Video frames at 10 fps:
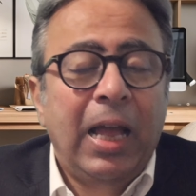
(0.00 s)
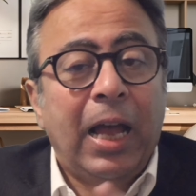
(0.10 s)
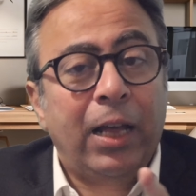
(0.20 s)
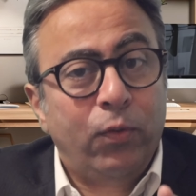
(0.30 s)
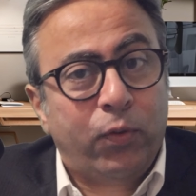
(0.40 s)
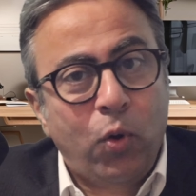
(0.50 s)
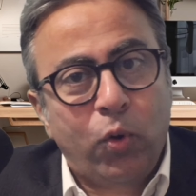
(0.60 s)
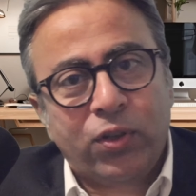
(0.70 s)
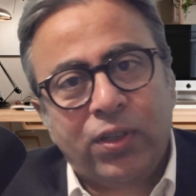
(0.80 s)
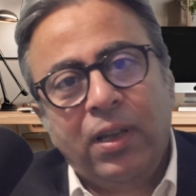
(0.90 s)
And of
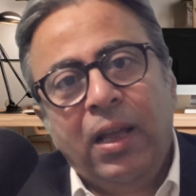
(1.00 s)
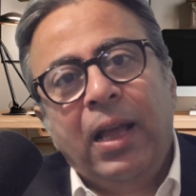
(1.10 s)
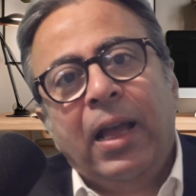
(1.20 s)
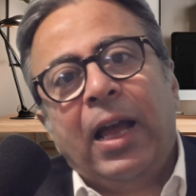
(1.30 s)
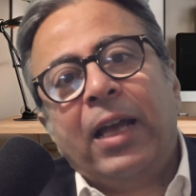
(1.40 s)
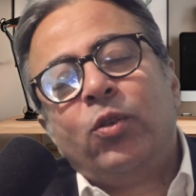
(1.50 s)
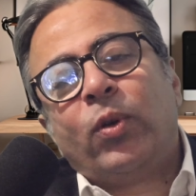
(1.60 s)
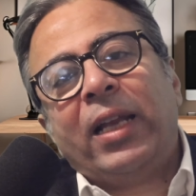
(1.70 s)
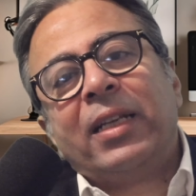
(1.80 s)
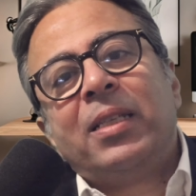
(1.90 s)
course, as you
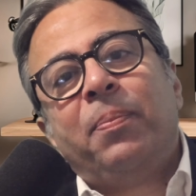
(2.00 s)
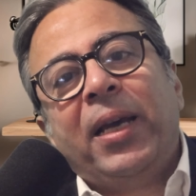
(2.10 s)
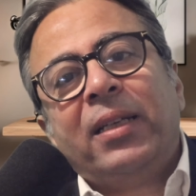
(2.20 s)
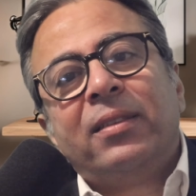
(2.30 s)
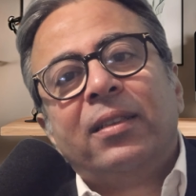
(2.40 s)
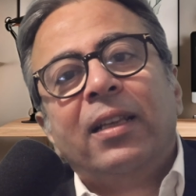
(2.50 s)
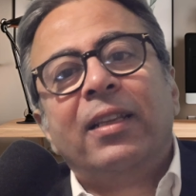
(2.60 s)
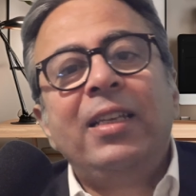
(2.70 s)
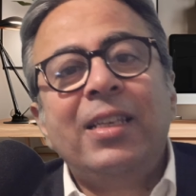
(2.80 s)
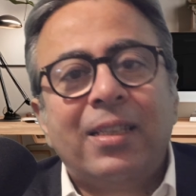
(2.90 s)
can expect,
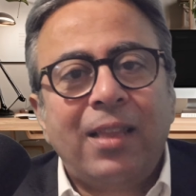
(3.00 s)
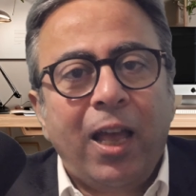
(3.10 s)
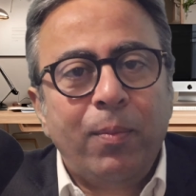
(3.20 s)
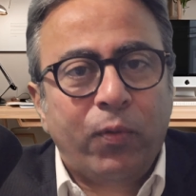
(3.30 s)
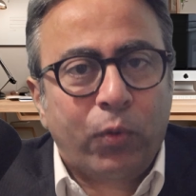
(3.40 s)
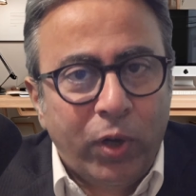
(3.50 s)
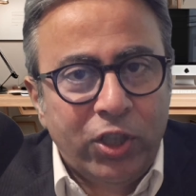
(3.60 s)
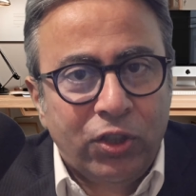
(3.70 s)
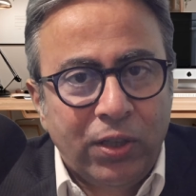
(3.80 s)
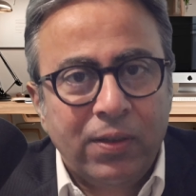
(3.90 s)
these type of
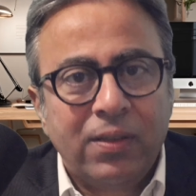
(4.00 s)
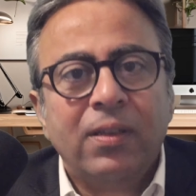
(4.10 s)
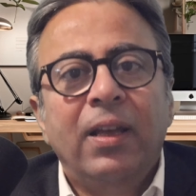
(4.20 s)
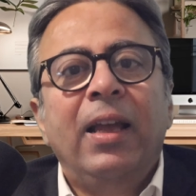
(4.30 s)
questions